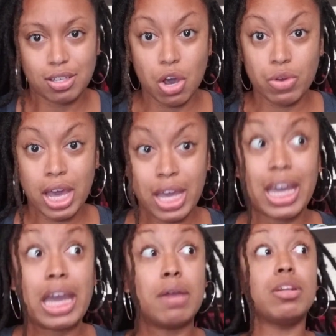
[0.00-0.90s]
Okay?
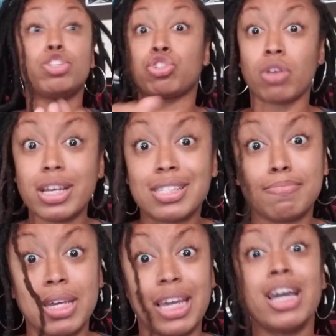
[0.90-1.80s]
And trust
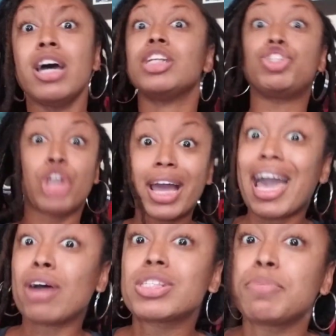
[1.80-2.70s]
me, check
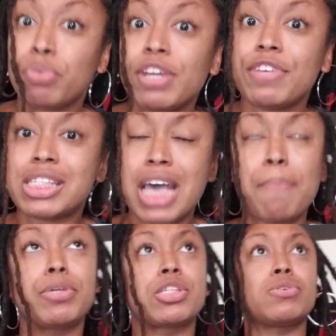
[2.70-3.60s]
out some previous
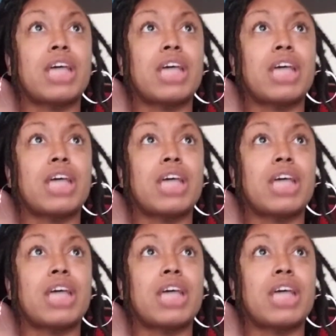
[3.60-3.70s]
episodes.